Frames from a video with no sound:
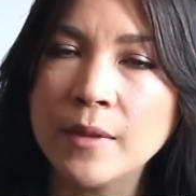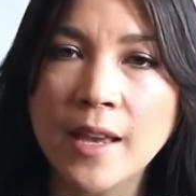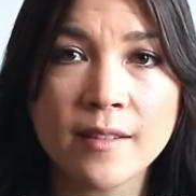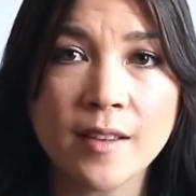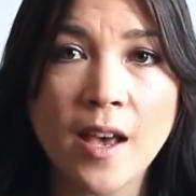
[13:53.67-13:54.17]

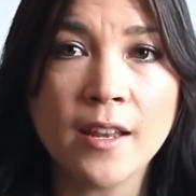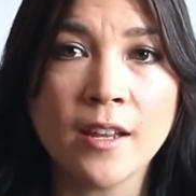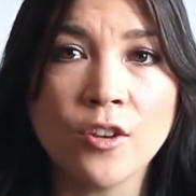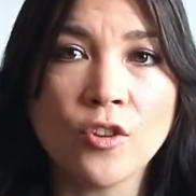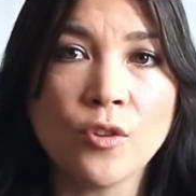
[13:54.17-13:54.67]
Yes, I
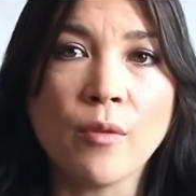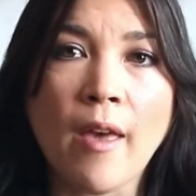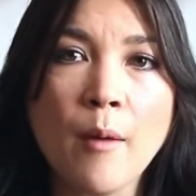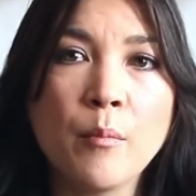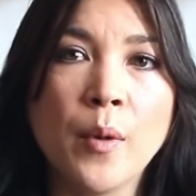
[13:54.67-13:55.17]
didn't do
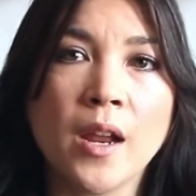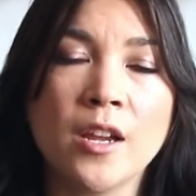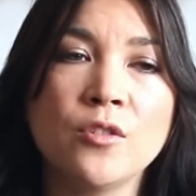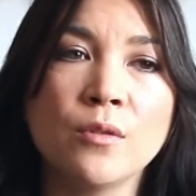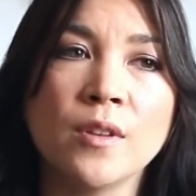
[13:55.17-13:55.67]
that, but
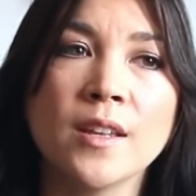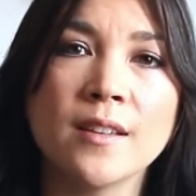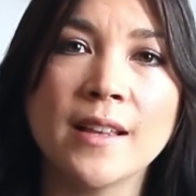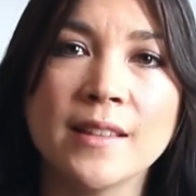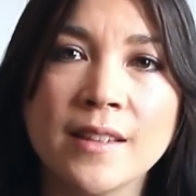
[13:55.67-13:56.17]
I do think
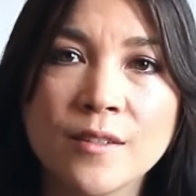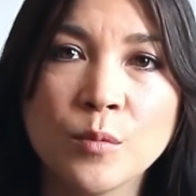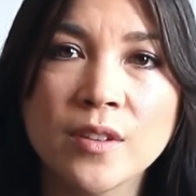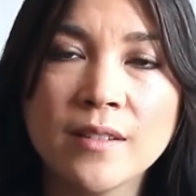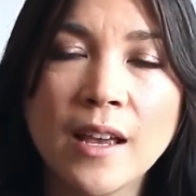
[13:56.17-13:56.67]
it at
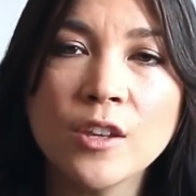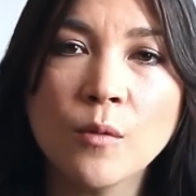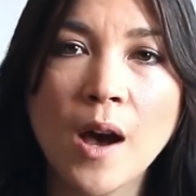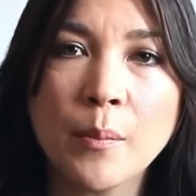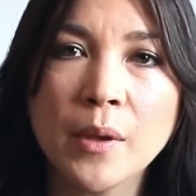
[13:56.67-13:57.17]
least will set
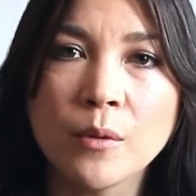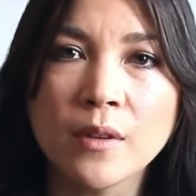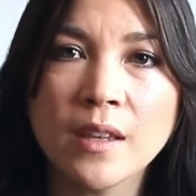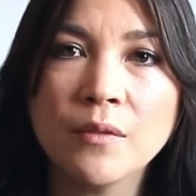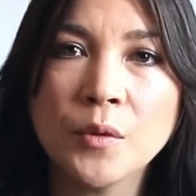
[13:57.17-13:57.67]
you up. It
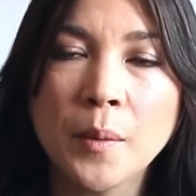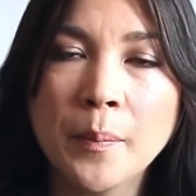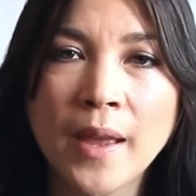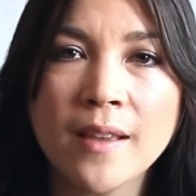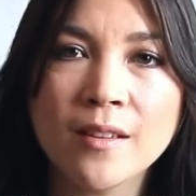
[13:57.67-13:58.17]
will give you a
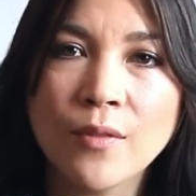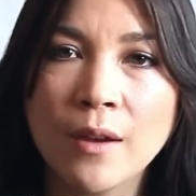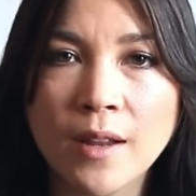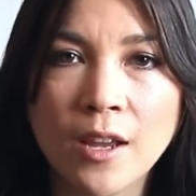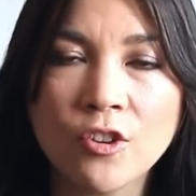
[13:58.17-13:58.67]
base
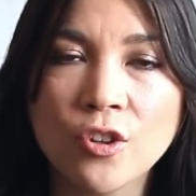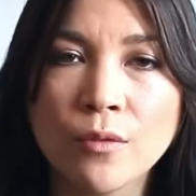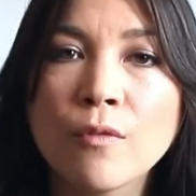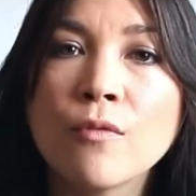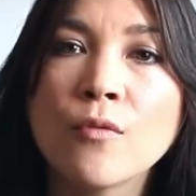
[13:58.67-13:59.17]

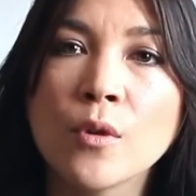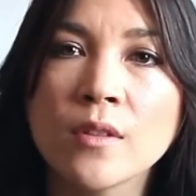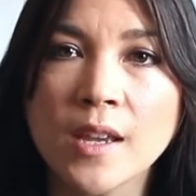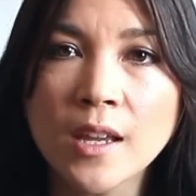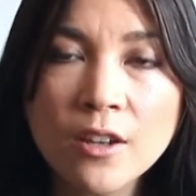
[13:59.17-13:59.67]
foundation
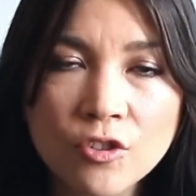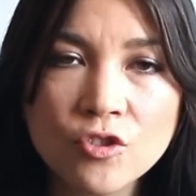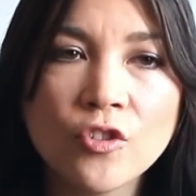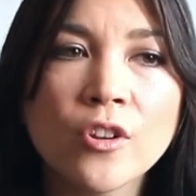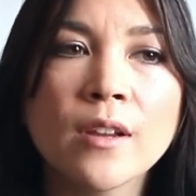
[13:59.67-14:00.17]
for the
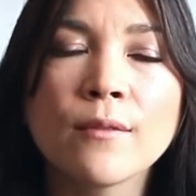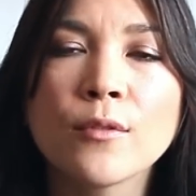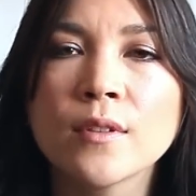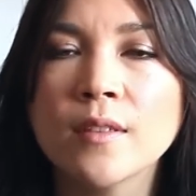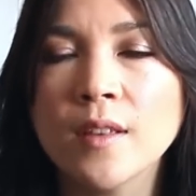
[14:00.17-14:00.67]
industry and
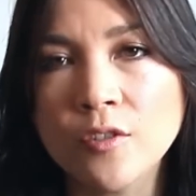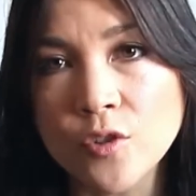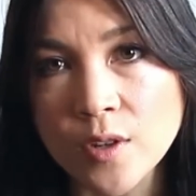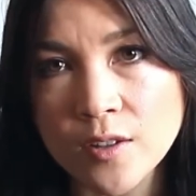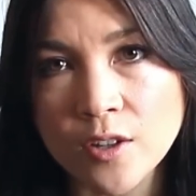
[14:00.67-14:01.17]
for the
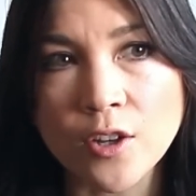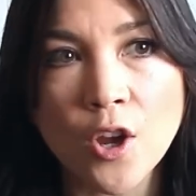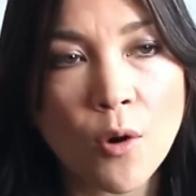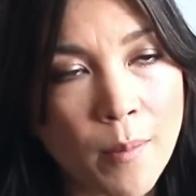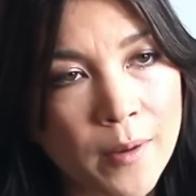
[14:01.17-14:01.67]
things you need to
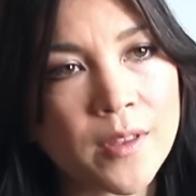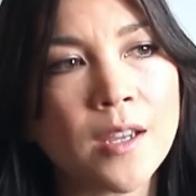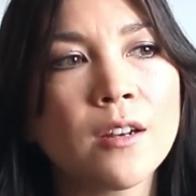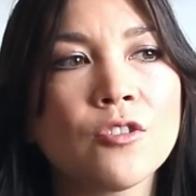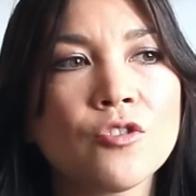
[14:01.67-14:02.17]
know about
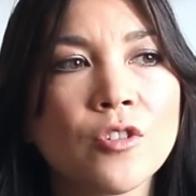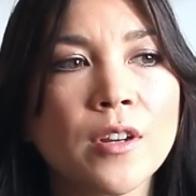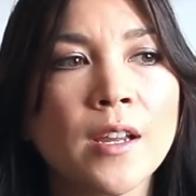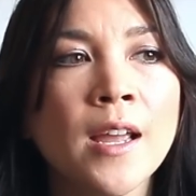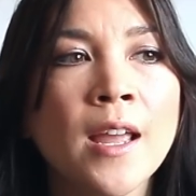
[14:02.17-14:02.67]
the
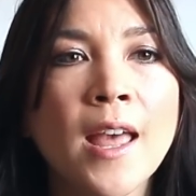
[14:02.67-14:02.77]
industry.